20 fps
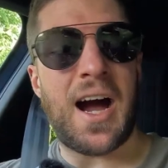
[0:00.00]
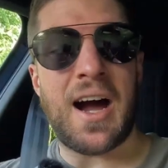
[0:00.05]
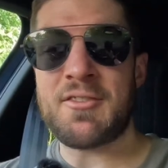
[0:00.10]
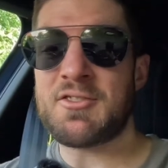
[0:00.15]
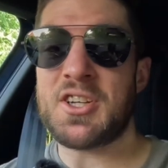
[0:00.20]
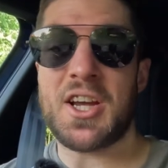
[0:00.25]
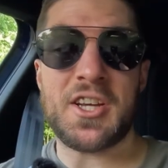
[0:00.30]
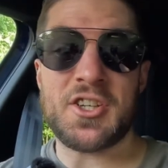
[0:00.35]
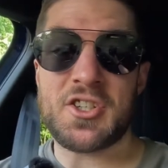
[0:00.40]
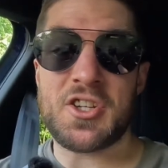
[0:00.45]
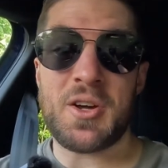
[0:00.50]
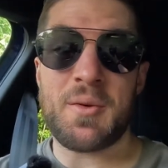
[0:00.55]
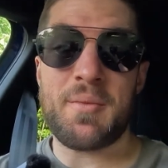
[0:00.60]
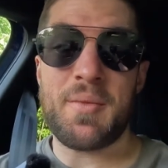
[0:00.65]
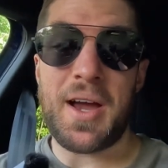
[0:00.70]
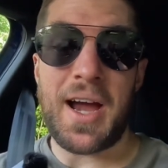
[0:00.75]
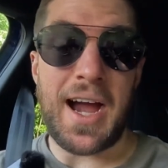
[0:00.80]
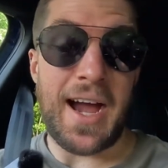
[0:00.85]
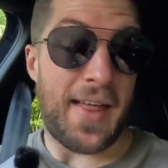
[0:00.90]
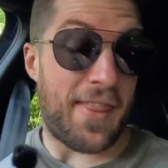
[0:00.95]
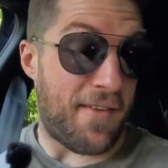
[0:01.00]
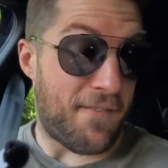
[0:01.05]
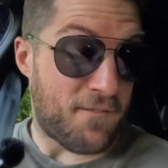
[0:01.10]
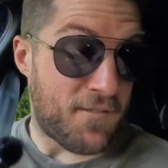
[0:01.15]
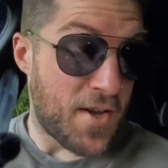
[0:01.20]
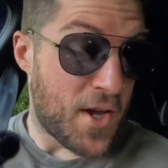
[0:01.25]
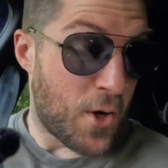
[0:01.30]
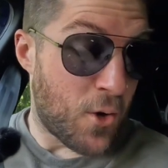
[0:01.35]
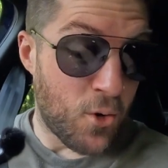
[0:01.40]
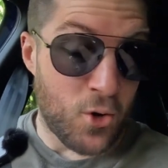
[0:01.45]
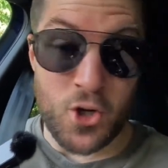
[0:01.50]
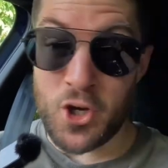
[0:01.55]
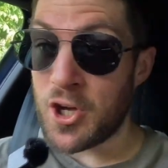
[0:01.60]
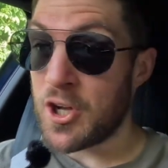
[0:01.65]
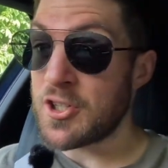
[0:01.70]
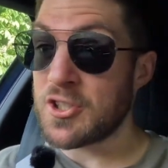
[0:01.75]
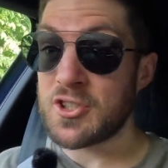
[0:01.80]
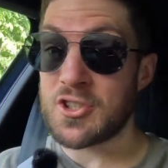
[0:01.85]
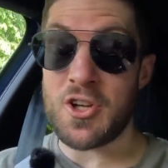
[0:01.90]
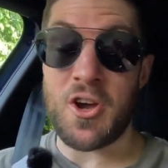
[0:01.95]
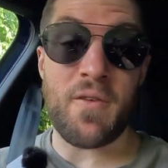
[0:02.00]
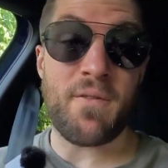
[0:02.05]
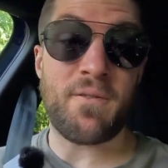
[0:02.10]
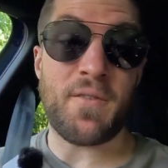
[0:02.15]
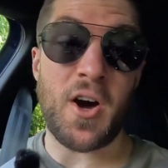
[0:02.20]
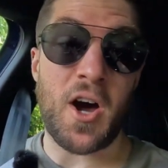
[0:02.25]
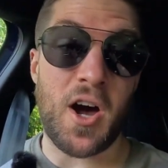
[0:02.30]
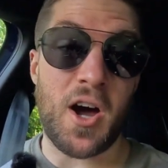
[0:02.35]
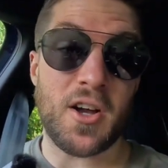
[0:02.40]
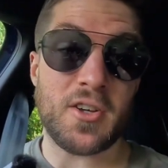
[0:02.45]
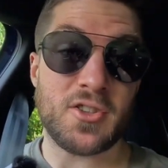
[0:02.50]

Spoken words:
I've changed them and they feel good so far.